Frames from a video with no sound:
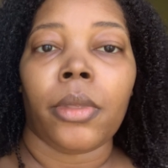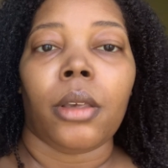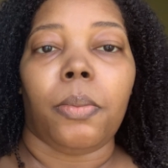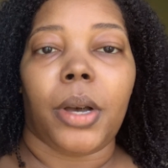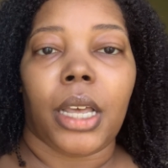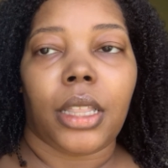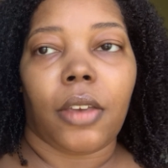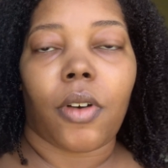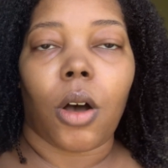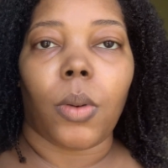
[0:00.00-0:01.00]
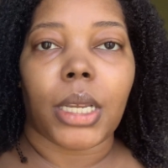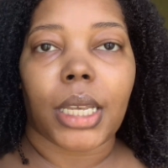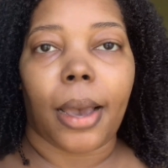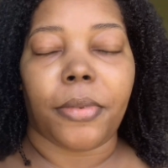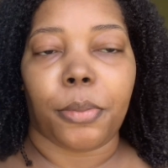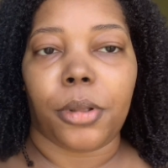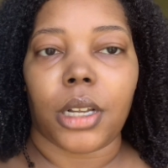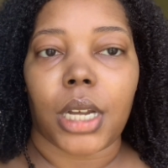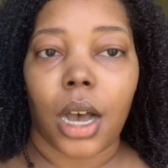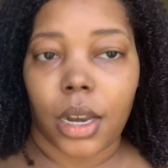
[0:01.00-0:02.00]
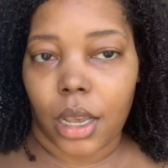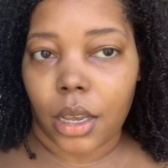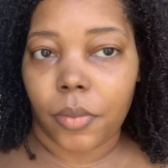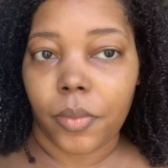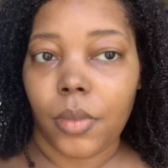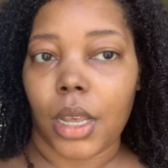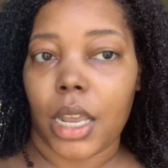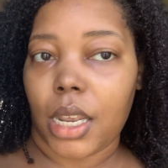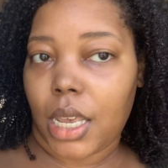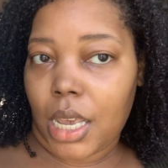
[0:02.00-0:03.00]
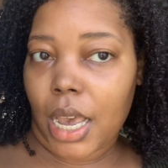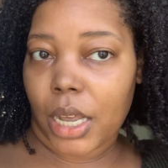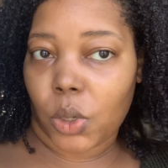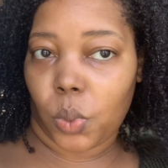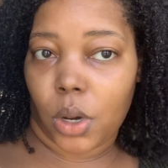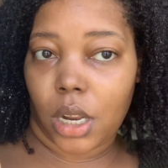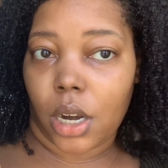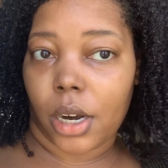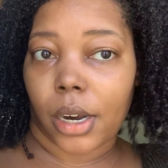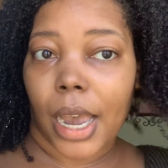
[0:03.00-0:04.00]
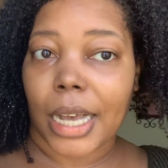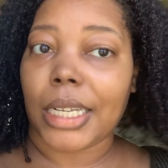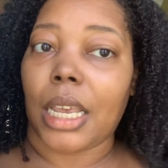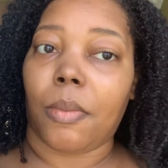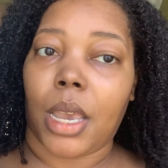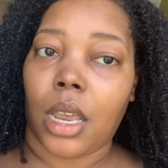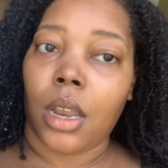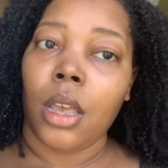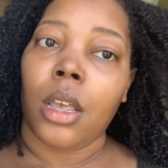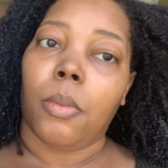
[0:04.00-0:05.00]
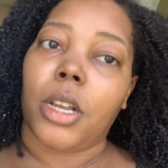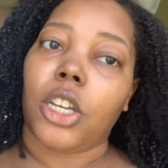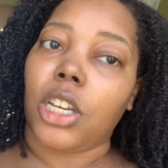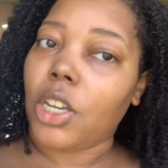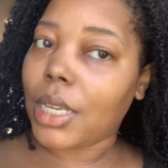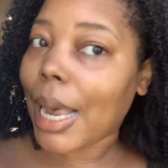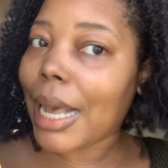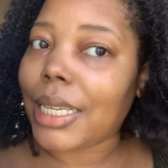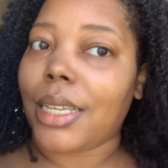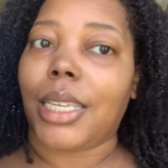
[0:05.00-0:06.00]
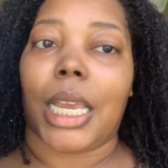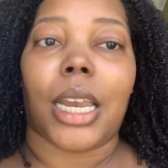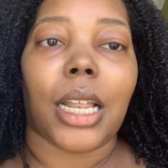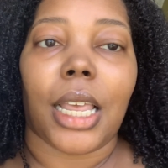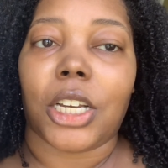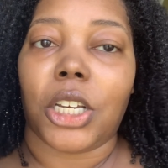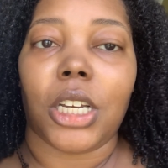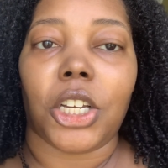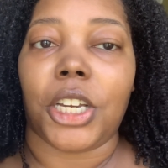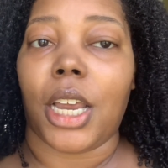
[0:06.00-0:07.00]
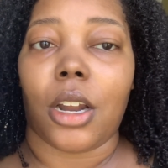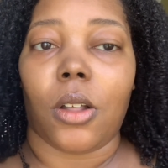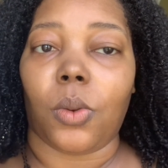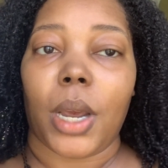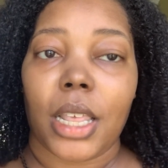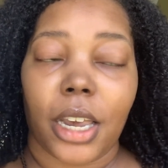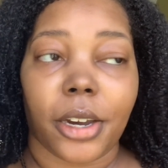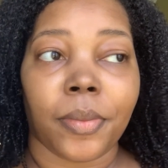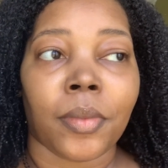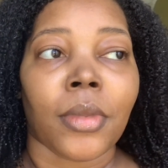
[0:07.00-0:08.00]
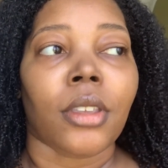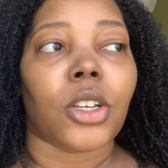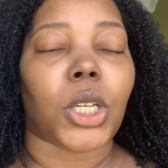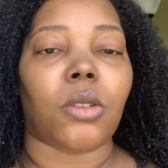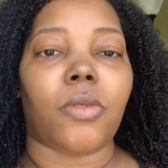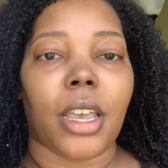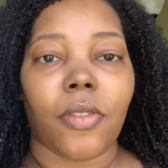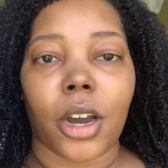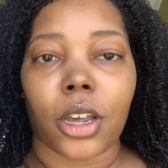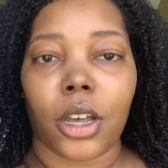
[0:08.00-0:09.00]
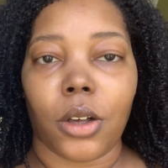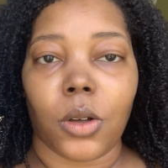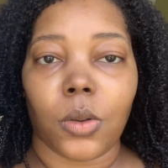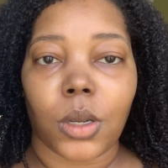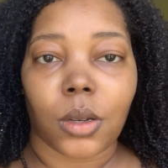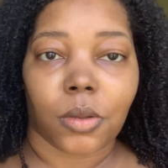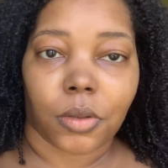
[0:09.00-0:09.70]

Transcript: but they've always kept it platonic. And he has wanted her as a mate, but she just hasn't seen it. Like, she ain't all the way there. So Rayvar goes